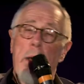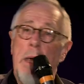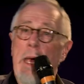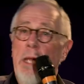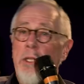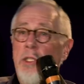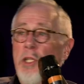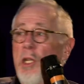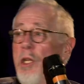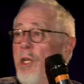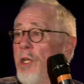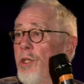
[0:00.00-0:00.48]

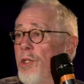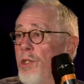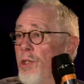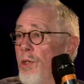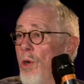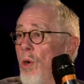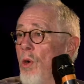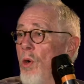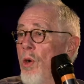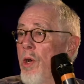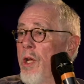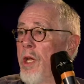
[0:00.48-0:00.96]
As a
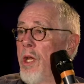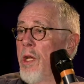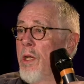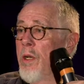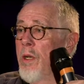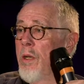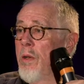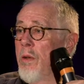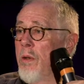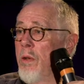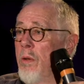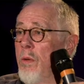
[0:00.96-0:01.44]

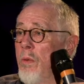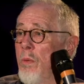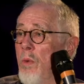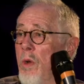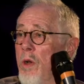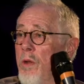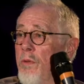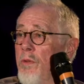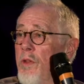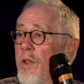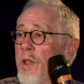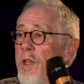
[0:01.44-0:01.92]
historian,
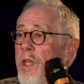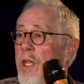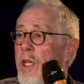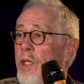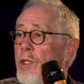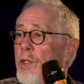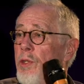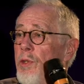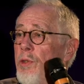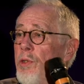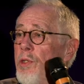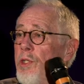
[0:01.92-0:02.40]
one of the
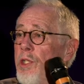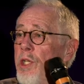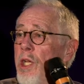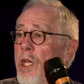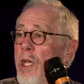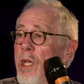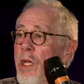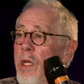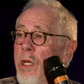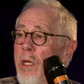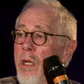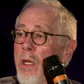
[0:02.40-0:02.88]
things you
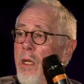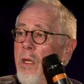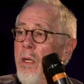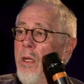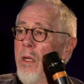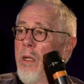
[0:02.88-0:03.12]
see